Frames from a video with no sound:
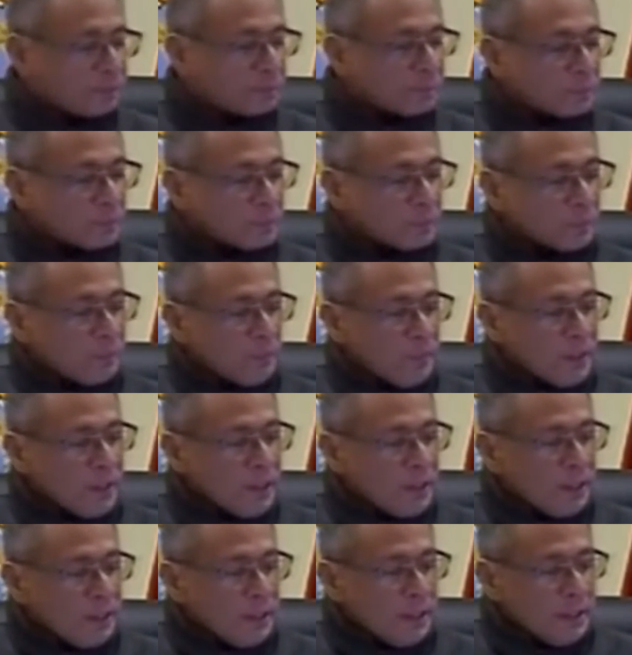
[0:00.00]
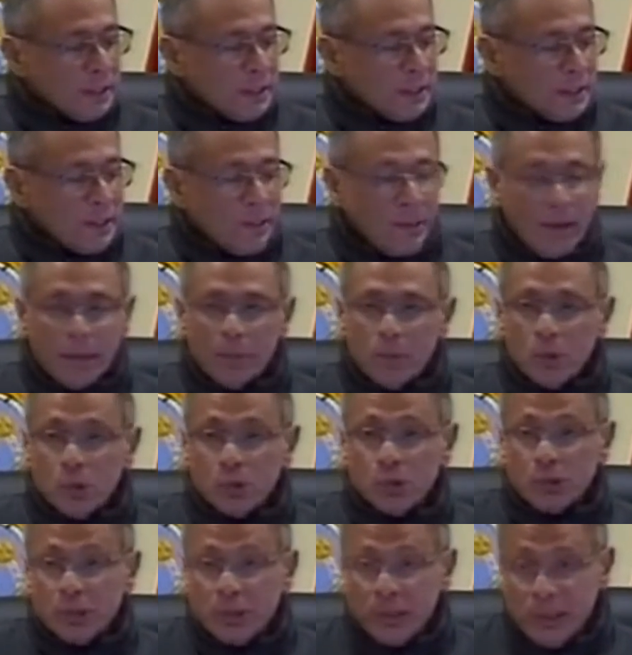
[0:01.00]
airport is
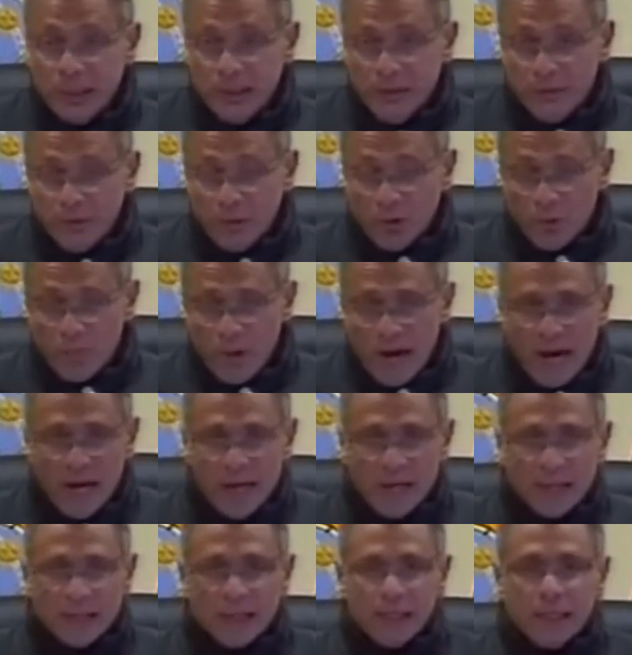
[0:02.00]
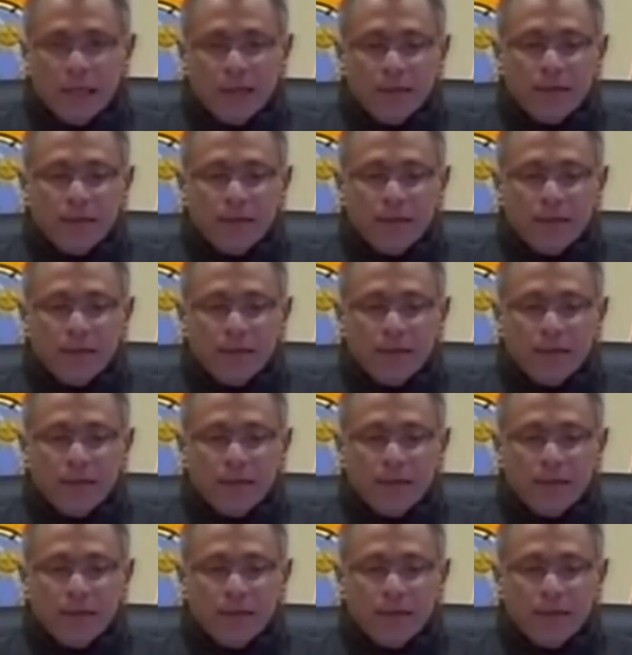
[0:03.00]
closed as well due to